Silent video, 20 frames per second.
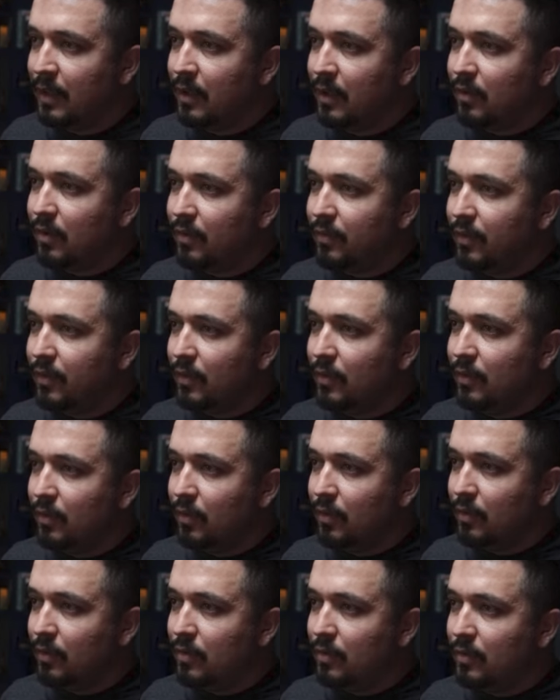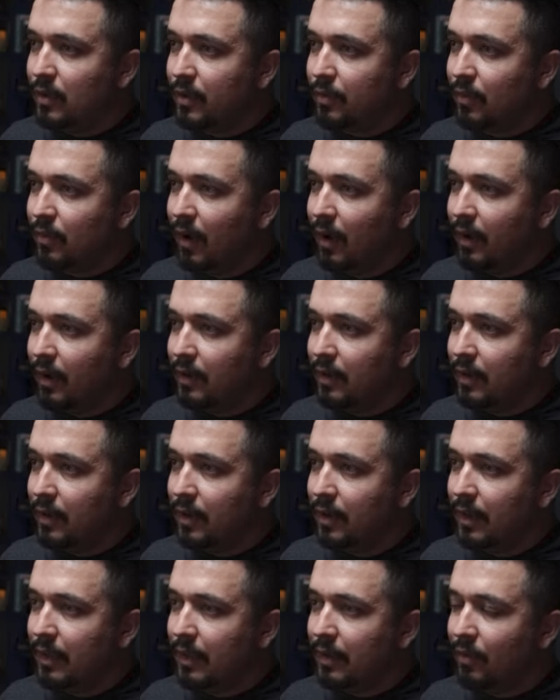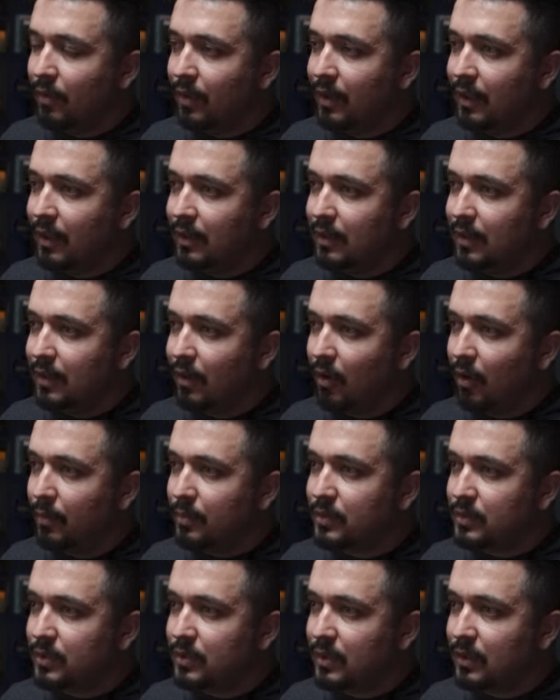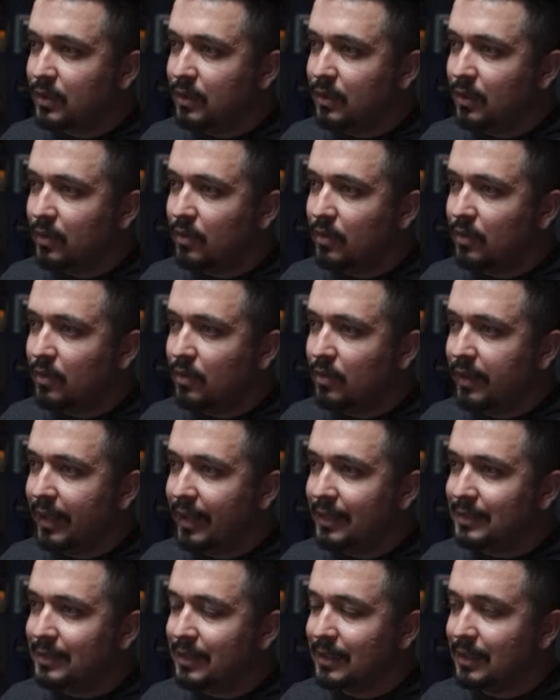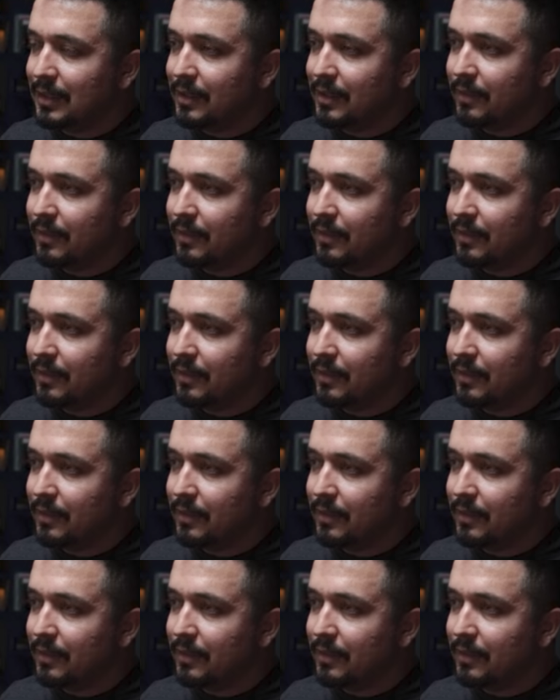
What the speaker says: So if you go to the right, you get the option to exit